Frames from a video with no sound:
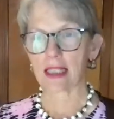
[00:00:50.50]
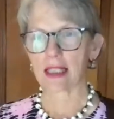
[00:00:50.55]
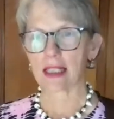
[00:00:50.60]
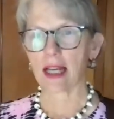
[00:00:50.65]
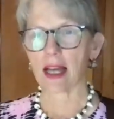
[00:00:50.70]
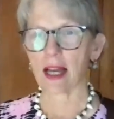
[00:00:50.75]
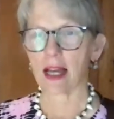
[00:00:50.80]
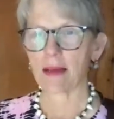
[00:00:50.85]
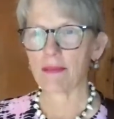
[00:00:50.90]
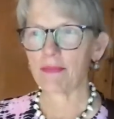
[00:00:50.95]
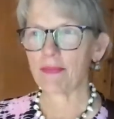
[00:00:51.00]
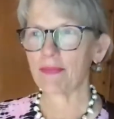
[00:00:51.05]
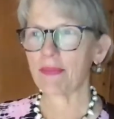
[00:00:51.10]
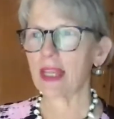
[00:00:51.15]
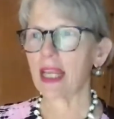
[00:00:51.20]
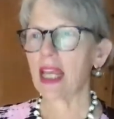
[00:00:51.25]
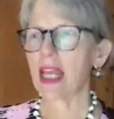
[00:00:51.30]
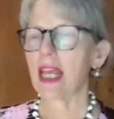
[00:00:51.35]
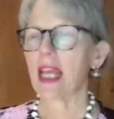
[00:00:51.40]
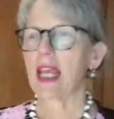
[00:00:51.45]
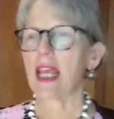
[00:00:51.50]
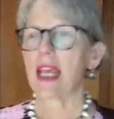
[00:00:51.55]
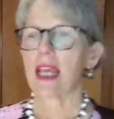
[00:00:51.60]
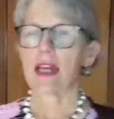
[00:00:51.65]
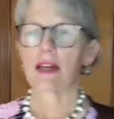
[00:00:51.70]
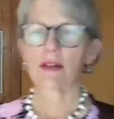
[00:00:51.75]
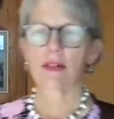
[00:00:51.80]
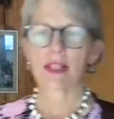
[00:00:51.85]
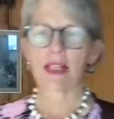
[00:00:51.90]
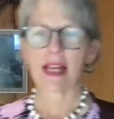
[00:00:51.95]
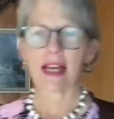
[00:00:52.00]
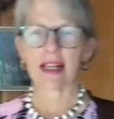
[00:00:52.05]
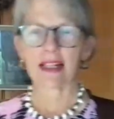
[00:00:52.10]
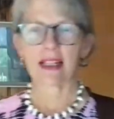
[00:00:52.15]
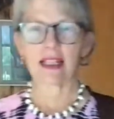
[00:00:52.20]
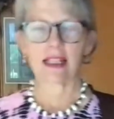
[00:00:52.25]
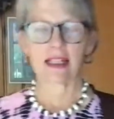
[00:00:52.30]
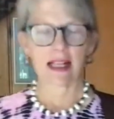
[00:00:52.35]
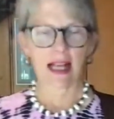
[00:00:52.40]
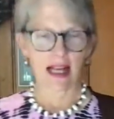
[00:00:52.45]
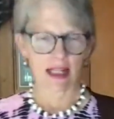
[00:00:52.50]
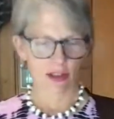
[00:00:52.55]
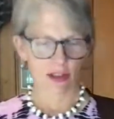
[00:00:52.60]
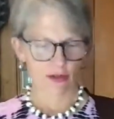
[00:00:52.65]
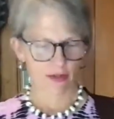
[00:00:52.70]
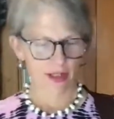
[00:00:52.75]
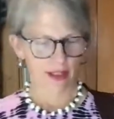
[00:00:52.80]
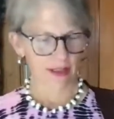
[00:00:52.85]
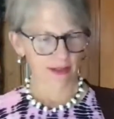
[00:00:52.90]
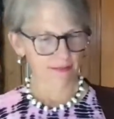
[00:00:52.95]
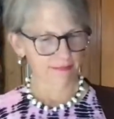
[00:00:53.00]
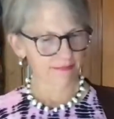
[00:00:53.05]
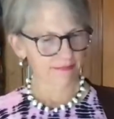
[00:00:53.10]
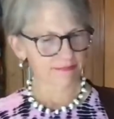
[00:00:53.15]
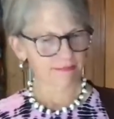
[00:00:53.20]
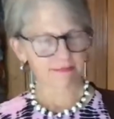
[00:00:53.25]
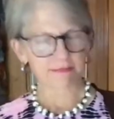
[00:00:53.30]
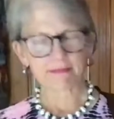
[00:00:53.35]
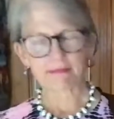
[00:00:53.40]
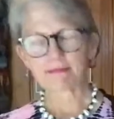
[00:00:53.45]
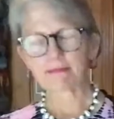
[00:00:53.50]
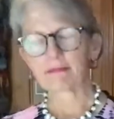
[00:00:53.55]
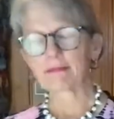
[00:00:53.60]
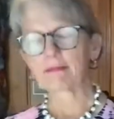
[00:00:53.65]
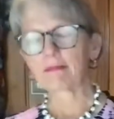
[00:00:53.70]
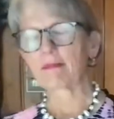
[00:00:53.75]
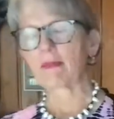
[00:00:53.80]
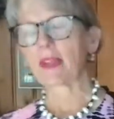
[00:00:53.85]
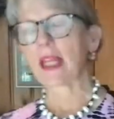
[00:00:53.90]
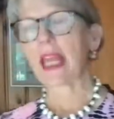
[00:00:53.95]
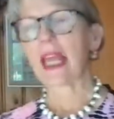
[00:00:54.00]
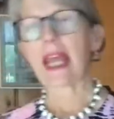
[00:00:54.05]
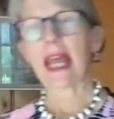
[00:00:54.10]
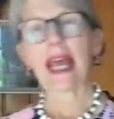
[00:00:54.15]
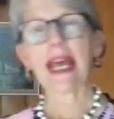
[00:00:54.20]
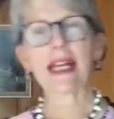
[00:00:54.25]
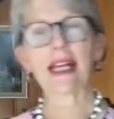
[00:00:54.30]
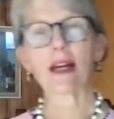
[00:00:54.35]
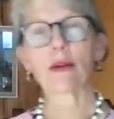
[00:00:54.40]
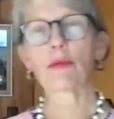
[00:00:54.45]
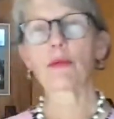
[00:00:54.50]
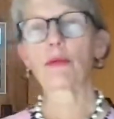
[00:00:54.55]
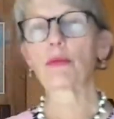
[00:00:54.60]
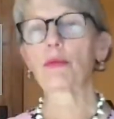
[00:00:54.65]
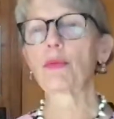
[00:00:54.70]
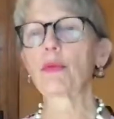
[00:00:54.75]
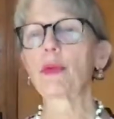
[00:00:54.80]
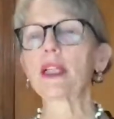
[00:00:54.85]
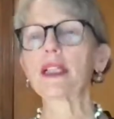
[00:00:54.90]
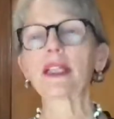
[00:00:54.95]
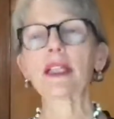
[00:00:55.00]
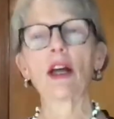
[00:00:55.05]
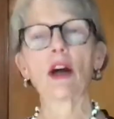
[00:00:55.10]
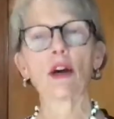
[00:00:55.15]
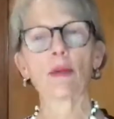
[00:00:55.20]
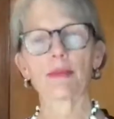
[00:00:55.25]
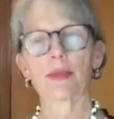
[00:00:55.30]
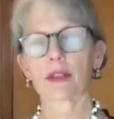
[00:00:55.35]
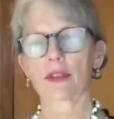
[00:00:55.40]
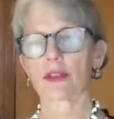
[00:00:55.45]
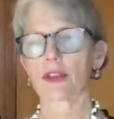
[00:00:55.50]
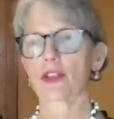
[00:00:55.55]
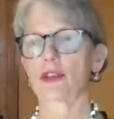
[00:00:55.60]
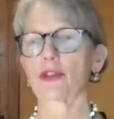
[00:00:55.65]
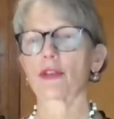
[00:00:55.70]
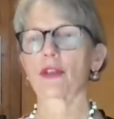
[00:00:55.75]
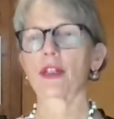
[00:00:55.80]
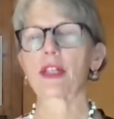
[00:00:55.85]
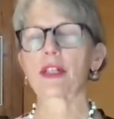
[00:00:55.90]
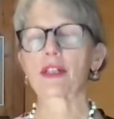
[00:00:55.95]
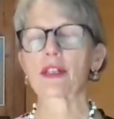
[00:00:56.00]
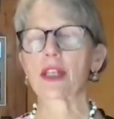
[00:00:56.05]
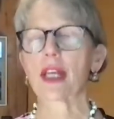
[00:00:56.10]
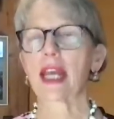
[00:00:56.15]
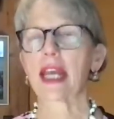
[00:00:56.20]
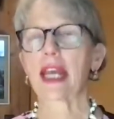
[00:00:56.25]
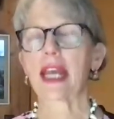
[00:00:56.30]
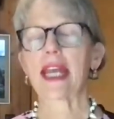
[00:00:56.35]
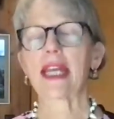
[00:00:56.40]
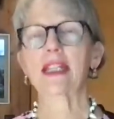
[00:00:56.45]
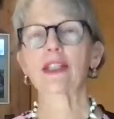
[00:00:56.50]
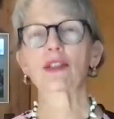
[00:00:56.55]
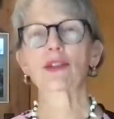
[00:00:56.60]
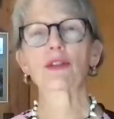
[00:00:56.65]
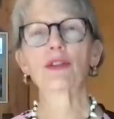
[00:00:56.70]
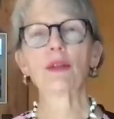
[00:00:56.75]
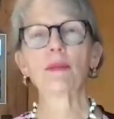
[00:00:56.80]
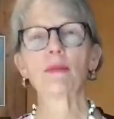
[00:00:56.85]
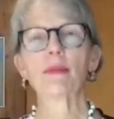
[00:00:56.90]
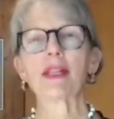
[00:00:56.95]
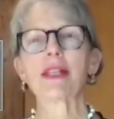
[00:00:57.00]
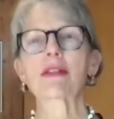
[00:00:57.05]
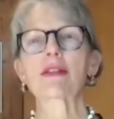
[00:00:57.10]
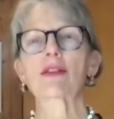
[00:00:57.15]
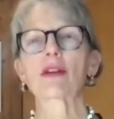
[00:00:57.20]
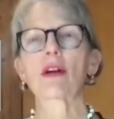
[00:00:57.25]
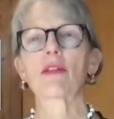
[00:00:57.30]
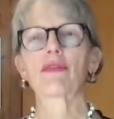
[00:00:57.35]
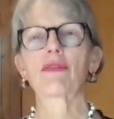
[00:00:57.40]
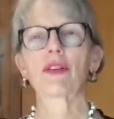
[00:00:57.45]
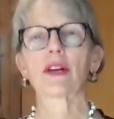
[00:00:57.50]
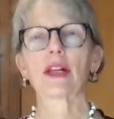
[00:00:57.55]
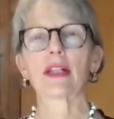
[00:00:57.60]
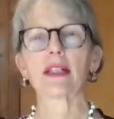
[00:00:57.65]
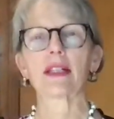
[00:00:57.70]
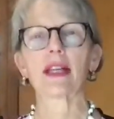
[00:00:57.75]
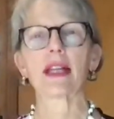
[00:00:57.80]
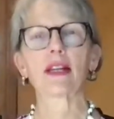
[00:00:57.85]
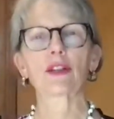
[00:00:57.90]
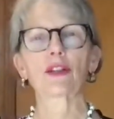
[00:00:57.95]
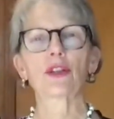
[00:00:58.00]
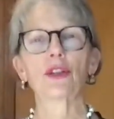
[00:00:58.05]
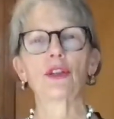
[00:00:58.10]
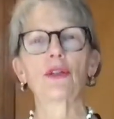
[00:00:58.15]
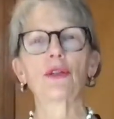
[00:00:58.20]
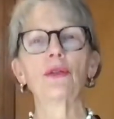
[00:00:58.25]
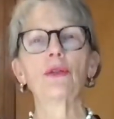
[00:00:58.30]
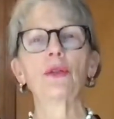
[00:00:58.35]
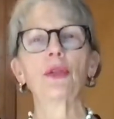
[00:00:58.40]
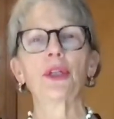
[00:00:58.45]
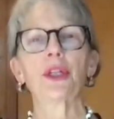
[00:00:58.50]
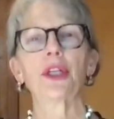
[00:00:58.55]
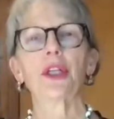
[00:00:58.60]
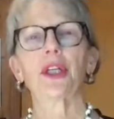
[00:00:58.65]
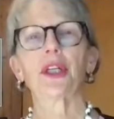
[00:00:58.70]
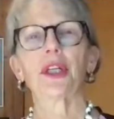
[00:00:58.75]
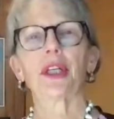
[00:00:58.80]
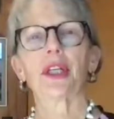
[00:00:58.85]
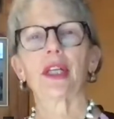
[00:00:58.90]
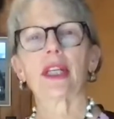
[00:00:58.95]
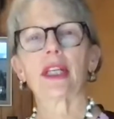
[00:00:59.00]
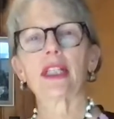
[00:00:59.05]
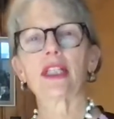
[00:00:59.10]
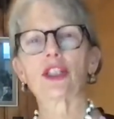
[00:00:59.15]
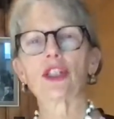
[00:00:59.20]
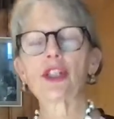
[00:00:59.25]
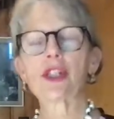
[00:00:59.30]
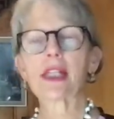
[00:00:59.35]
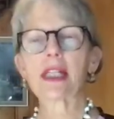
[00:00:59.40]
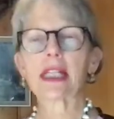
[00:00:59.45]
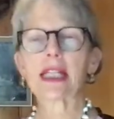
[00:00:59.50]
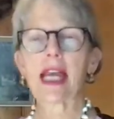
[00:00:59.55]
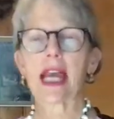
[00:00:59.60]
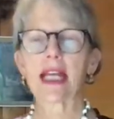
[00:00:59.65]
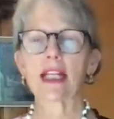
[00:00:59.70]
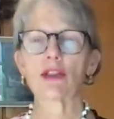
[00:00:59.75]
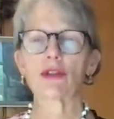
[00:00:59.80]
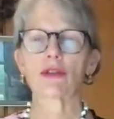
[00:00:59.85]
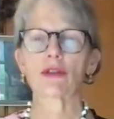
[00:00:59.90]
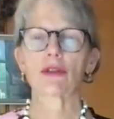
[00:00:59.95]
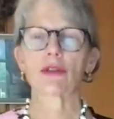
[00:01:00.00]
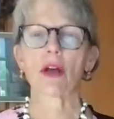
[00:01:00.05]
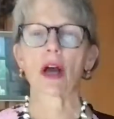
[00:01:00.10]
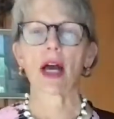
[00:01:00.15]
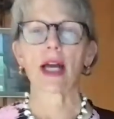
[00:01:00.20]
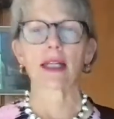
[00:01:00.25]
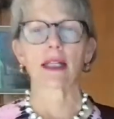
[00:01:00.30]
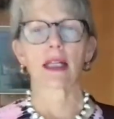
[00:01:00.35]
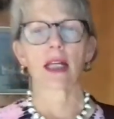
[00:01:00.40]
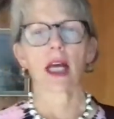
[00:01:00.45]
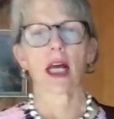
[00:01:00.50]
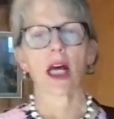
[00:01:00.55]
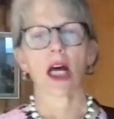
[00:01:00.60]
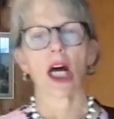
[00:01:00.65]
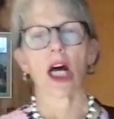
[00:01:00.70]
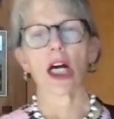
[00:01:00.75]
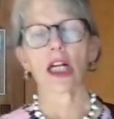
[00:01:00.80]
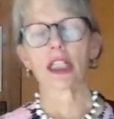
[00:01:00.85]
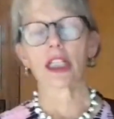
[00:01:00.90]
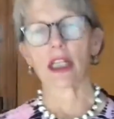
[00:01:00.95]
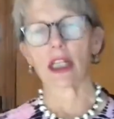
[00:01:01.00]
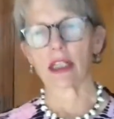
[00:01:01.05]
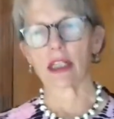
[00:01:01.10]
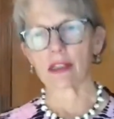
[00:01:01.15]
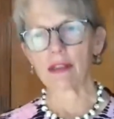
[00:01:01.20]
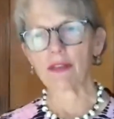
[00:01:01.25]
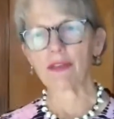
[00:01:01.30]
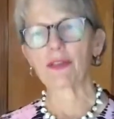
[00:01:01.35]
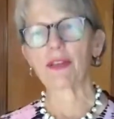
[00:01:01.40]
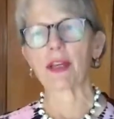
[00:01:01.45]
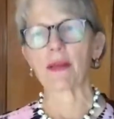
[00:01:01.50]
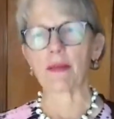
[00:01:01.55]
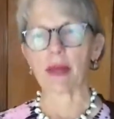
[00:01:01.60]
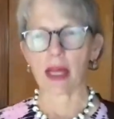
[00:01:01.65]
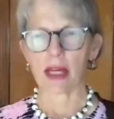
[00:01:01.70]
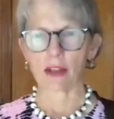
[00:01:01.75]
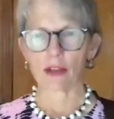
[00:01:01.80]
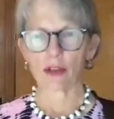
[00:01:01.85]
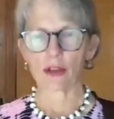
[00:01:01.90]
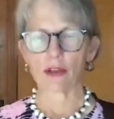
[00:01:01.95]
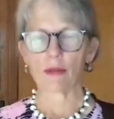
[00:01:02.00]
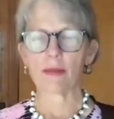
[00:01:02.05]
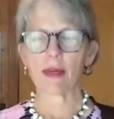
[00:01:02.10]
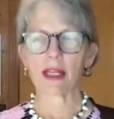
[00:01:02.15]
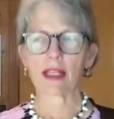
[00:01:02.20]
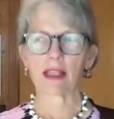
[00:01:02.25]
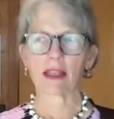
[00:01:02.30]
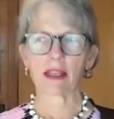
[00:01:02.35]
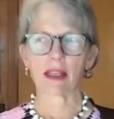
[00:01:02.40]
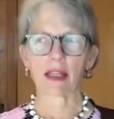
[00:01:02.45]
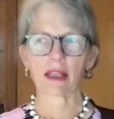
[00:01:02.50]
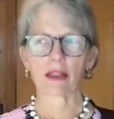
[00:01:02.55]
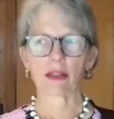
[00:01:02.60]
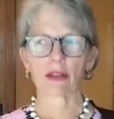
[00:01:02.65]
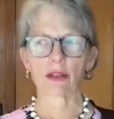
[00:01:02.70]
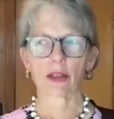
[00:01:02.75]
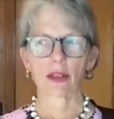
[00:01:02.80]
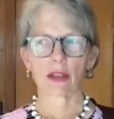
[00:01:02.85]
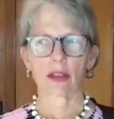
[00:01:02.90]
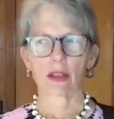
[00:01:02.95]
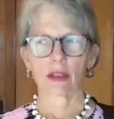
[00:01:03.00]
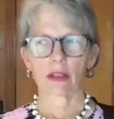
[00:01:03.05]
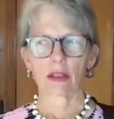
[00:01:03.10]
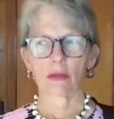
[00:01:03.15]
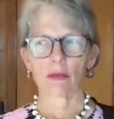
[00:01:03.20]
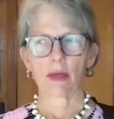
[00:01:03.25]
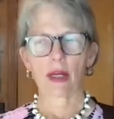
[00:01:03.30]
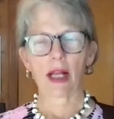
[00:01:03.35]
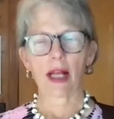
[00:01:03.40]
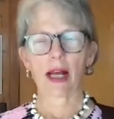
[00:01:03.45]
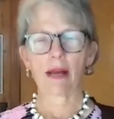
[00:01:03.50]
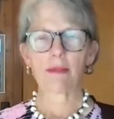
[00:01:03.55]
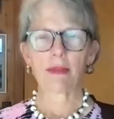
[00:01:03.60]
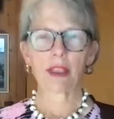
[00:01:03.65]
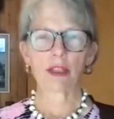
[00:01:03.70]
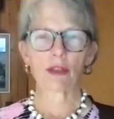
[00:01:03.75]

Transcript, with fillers: Time, here in, in Nashville. And I really hope you're going to join us. It's going to be so fun. Now, you, it, just in case you're not a young female, you might think, well, I'm not